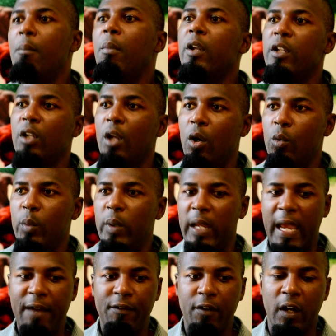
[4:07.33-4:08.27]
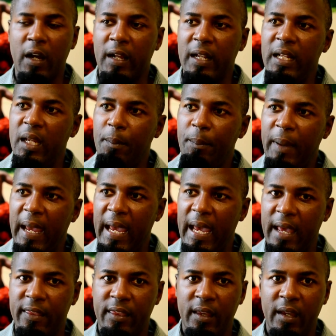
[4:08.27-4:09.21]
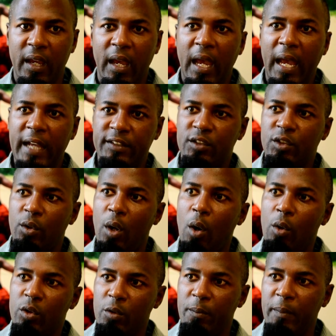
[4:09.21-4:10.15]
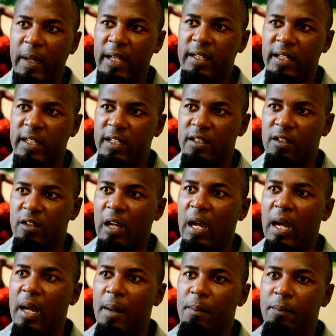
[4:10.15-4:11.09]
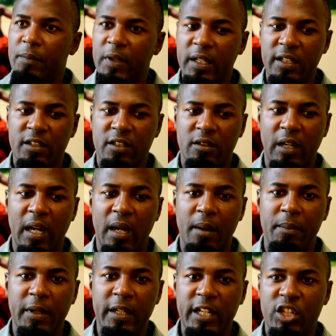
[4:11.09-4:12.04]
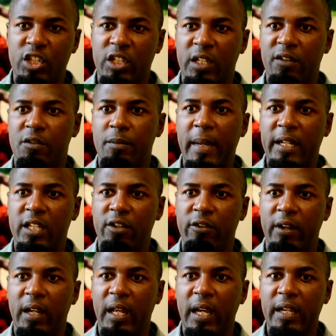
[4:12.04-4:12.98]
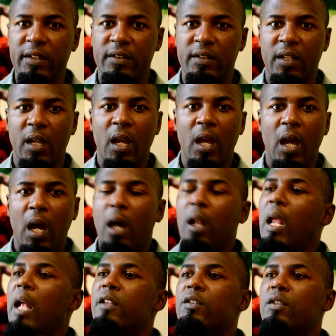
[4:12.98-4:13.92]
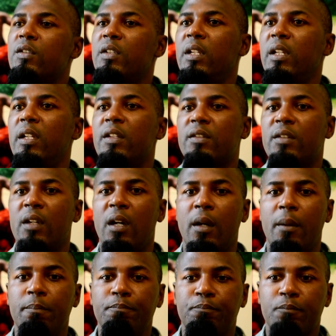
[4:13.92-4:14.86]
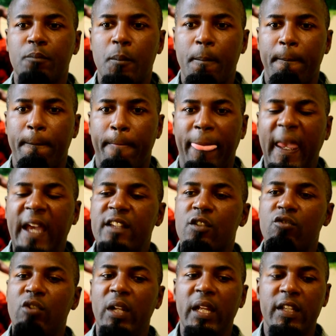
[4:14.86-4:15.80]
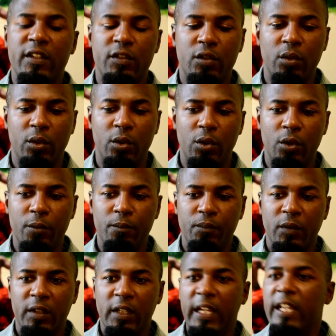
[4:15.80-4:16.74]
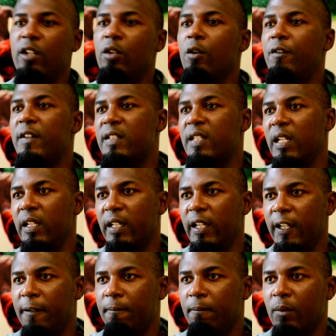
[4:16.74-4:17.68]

But now we have a clear path as to how to make these initiatives materialize. I'll also say this, as it relates to the indoor facility.